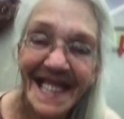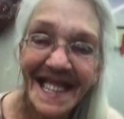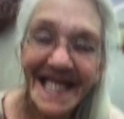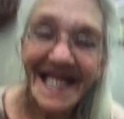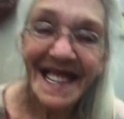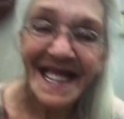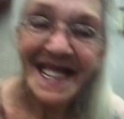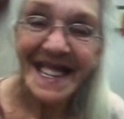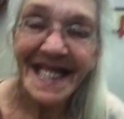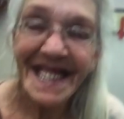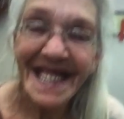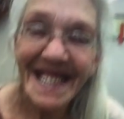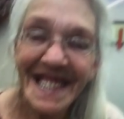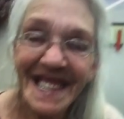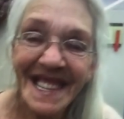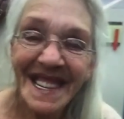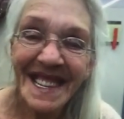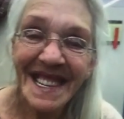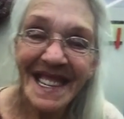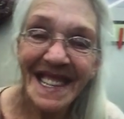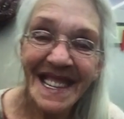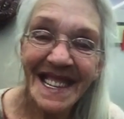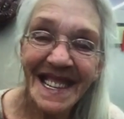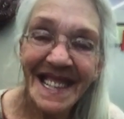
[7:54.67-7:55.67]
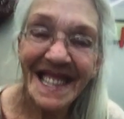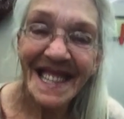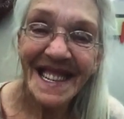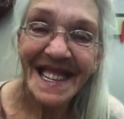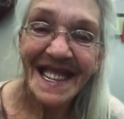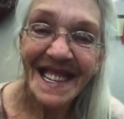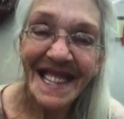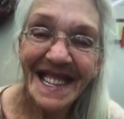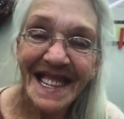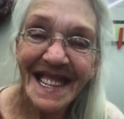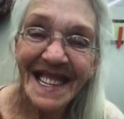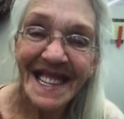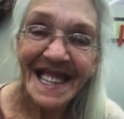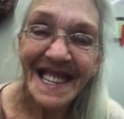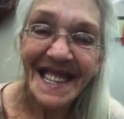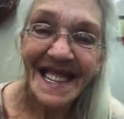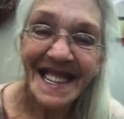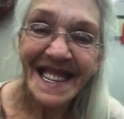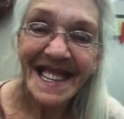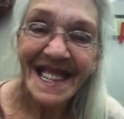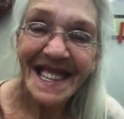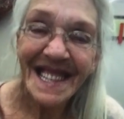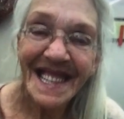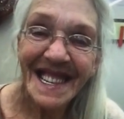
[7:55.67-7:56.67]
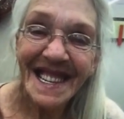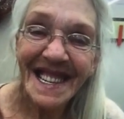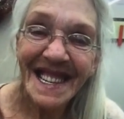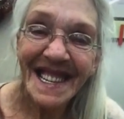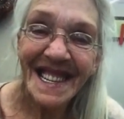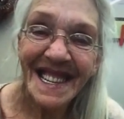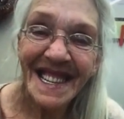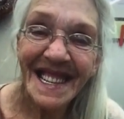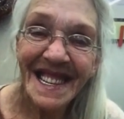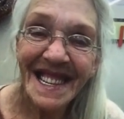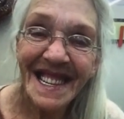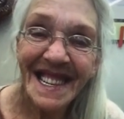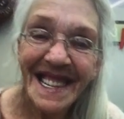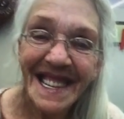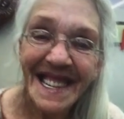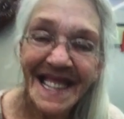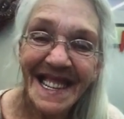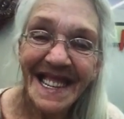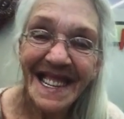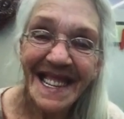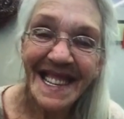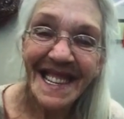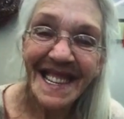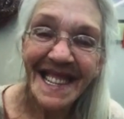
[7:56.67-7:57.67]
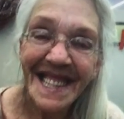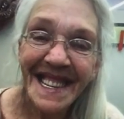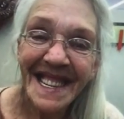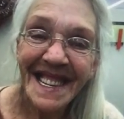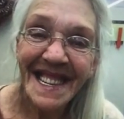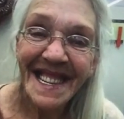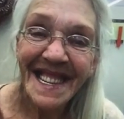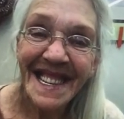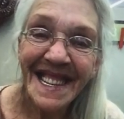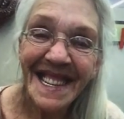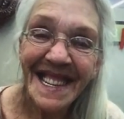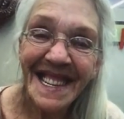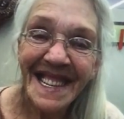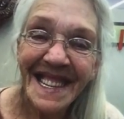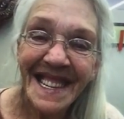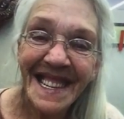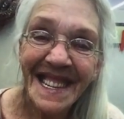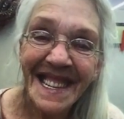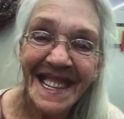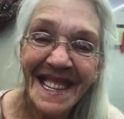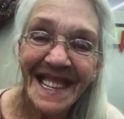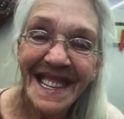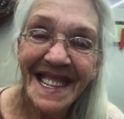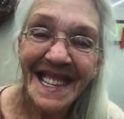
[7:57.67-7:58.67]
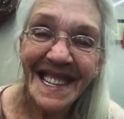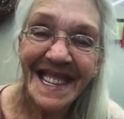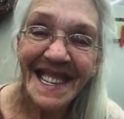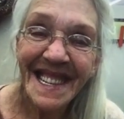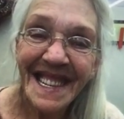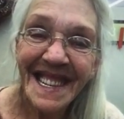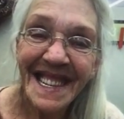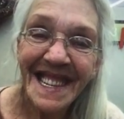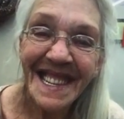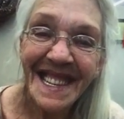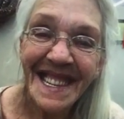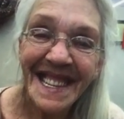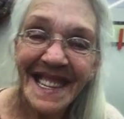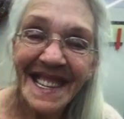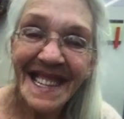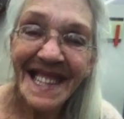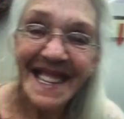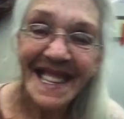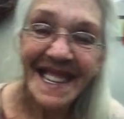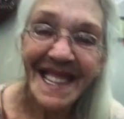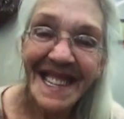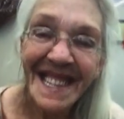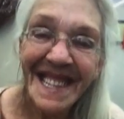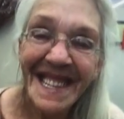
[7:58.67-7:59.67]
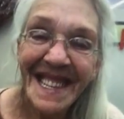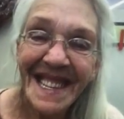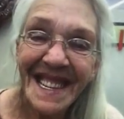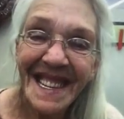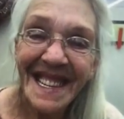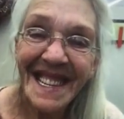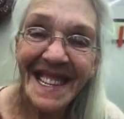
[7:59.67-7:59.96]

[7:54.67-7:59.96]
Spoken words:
see her upper lip was kind of sunken in and kind of gave her face an overall